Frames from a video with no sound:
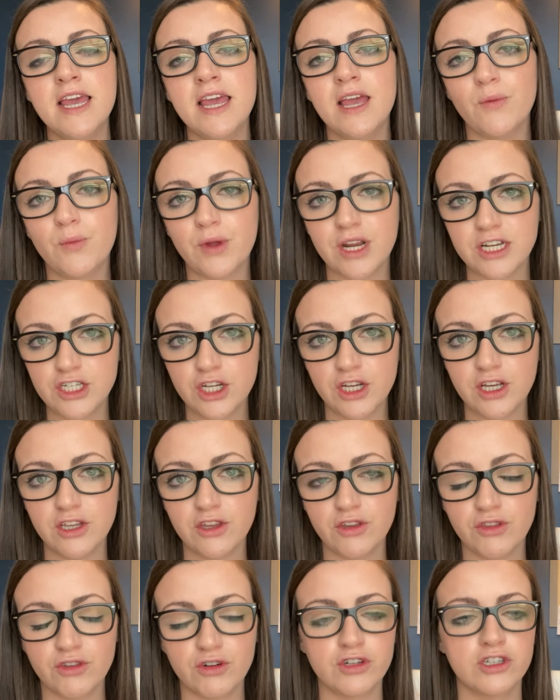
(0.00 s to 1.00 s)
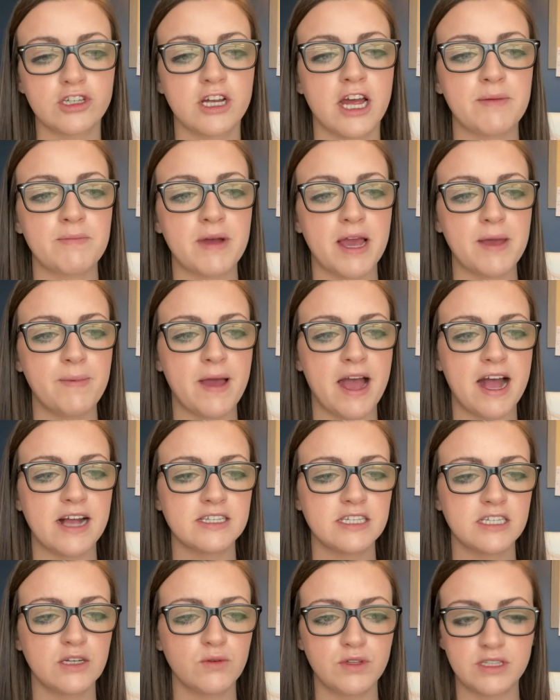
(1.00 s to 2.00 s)
And when I took it the third time, I
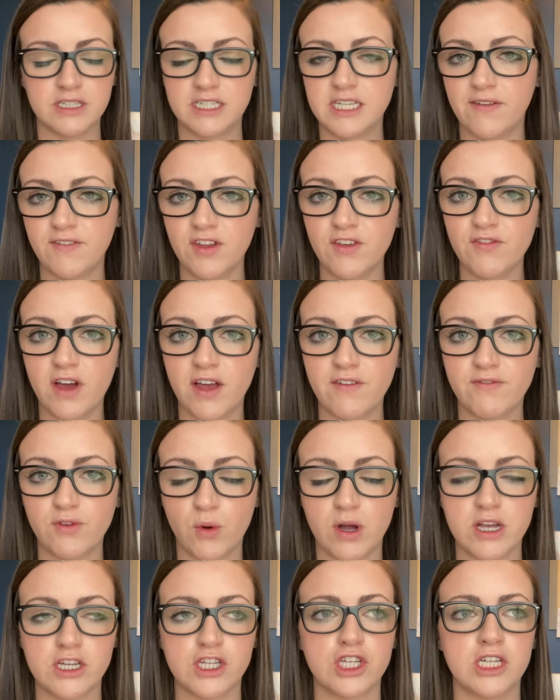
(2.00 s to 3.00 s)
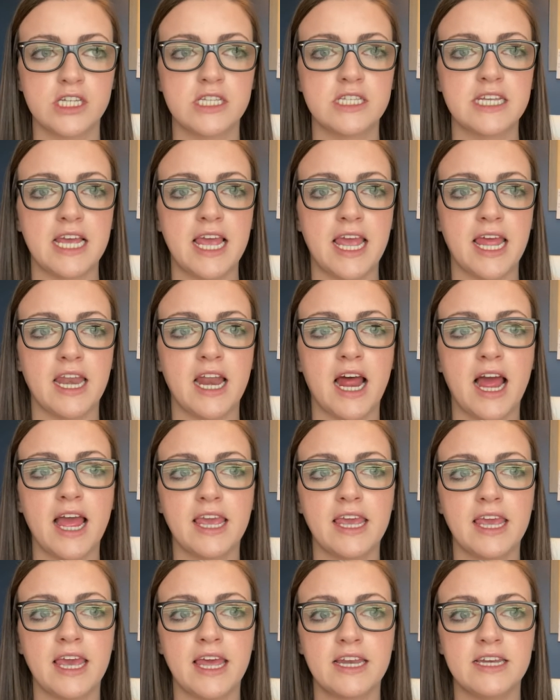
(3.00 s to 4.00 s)
passed it in 75 questions, and I
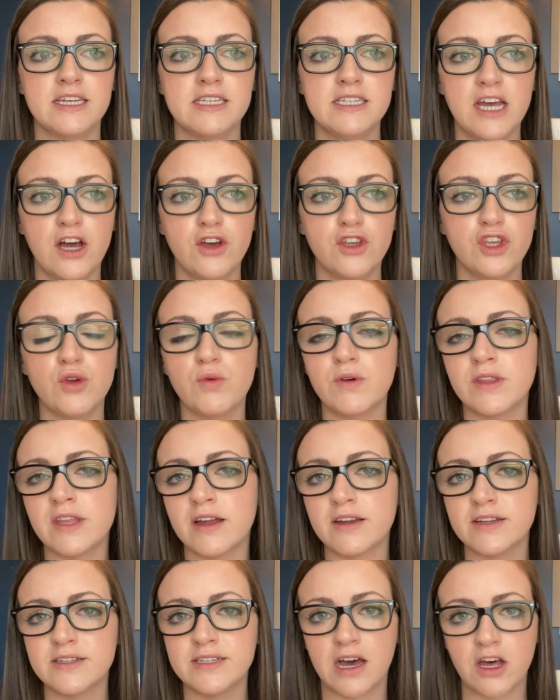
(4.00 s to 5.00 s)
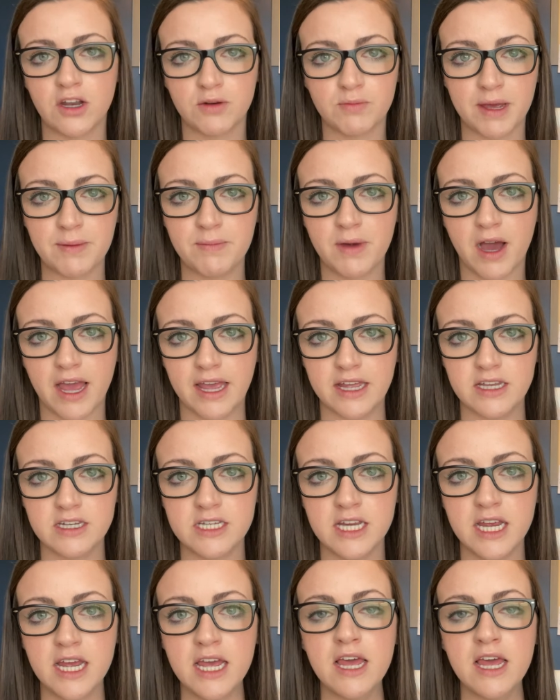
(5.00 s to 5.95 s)
can tell you without a doubt in my mind